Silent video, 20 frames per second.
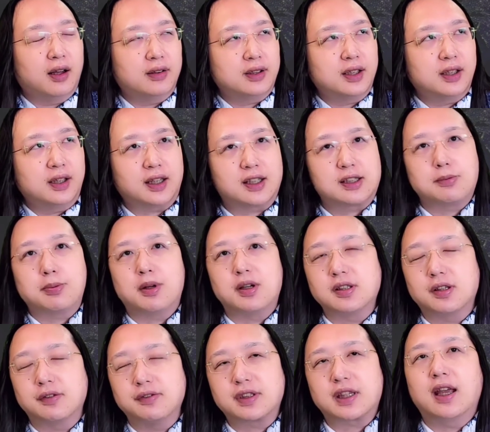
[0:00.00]
the experience
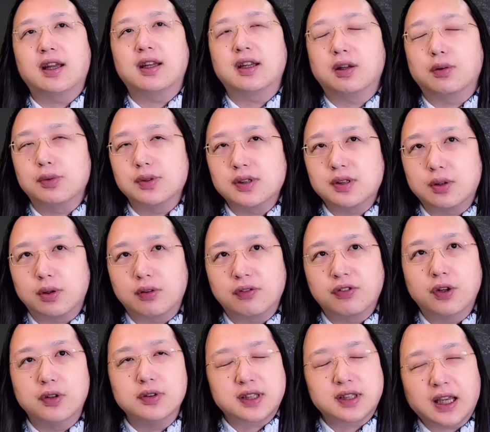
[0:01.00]
of scanning with your
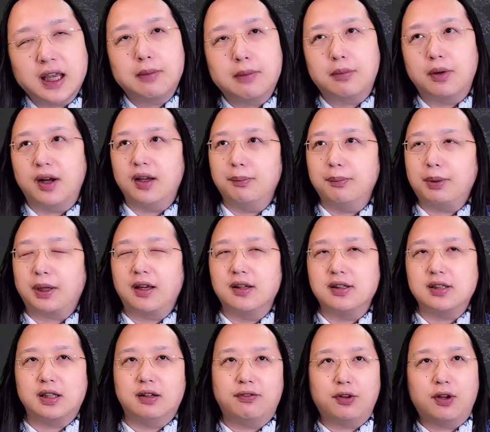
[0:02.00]
phone's camera,
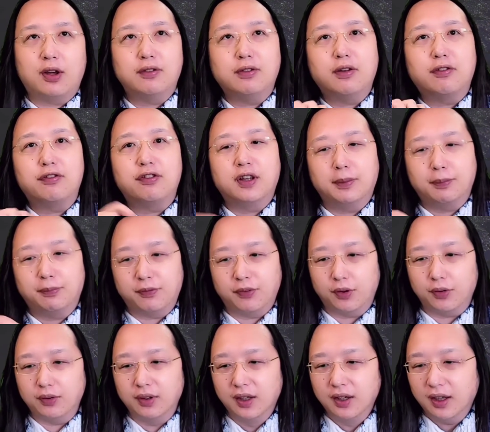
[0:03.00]
because if you have a flip
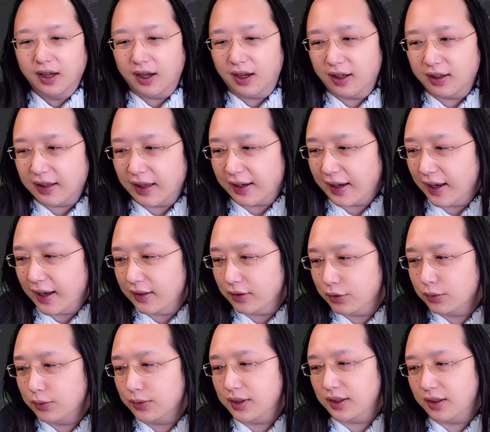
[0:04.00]
phone like I
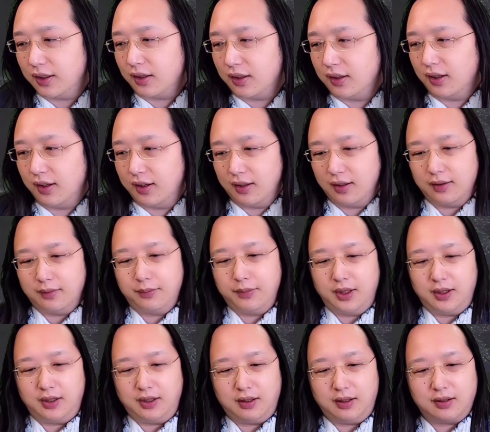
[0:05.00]
do here,
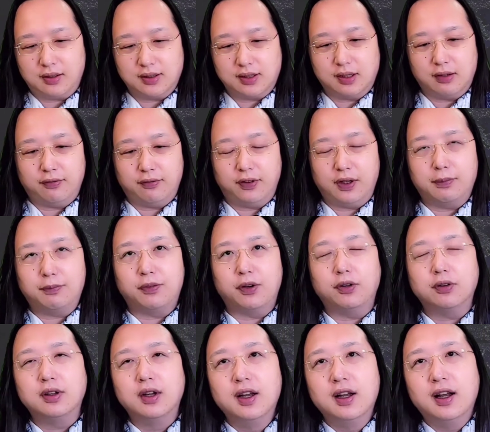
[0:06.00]
here's a flip
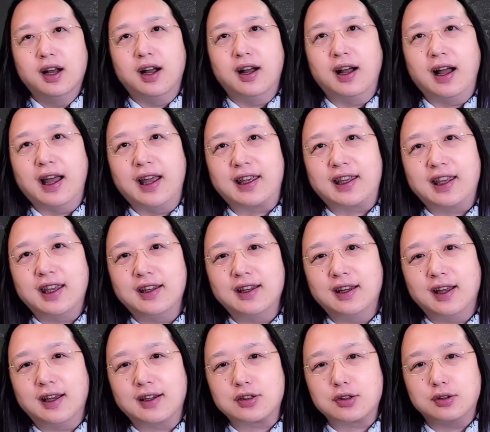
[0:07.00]
phone, I can
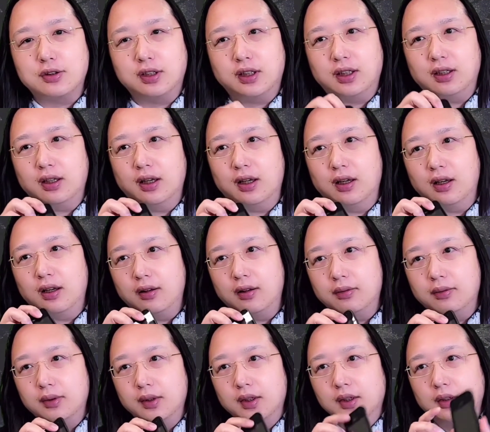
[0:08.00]
actually
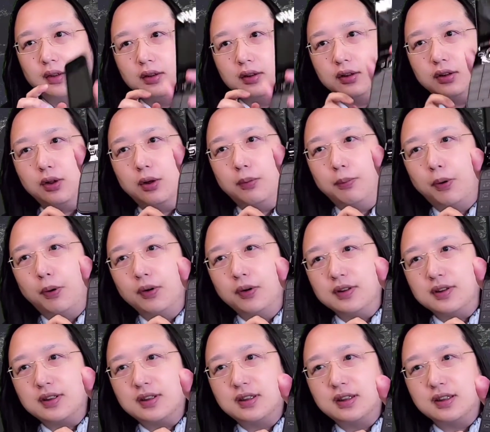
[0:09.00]

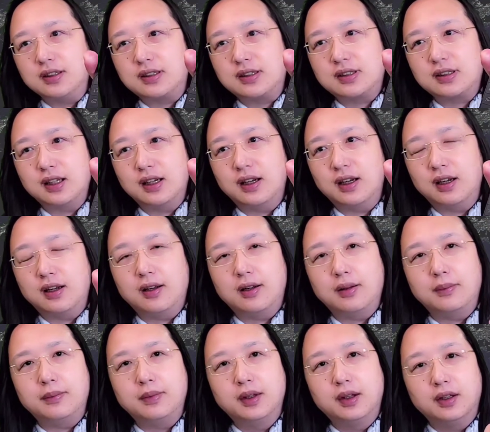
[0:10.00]
point this
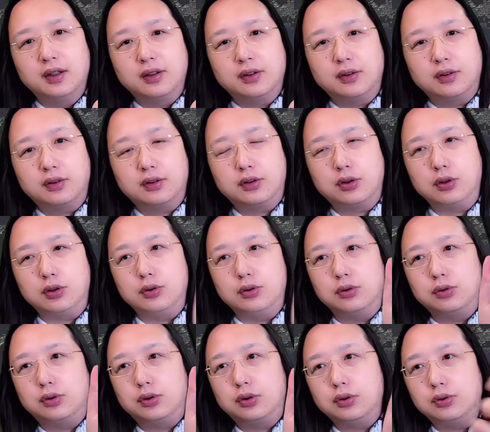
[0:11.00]
to
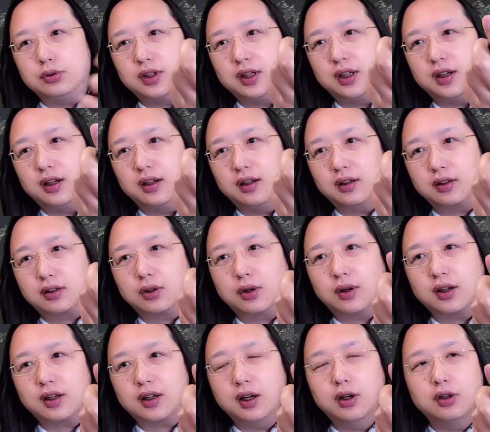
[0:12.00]
the
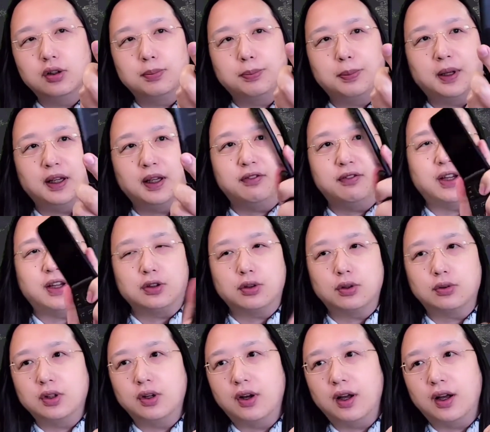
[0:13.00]
QR code, but if I
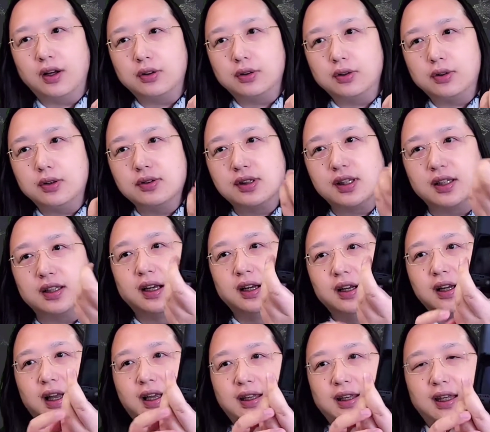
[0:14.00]
don't know how to use it,
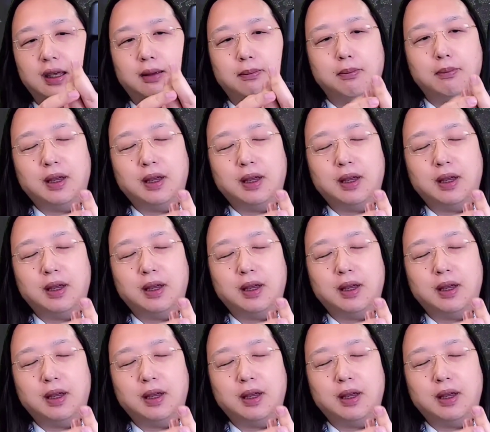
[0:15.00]
I can